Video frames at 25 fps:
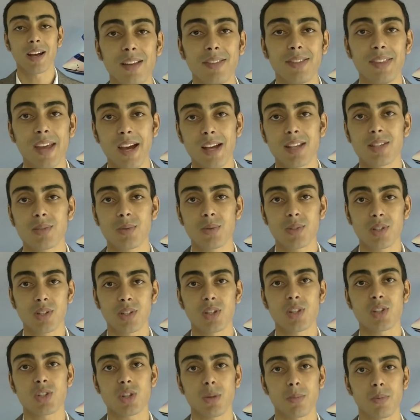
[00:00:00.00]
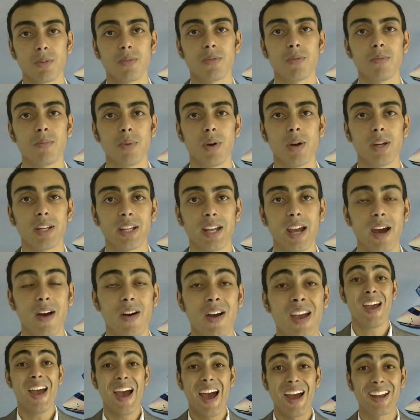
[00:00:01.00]
and that's what's going to stop you from burning
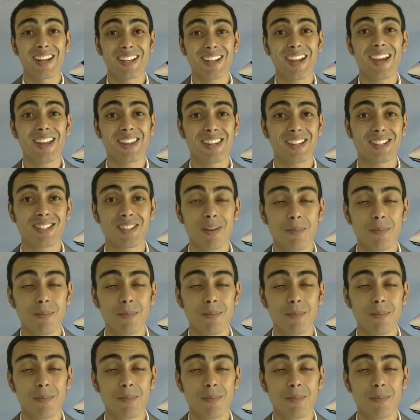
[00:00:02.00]
out. And again, that's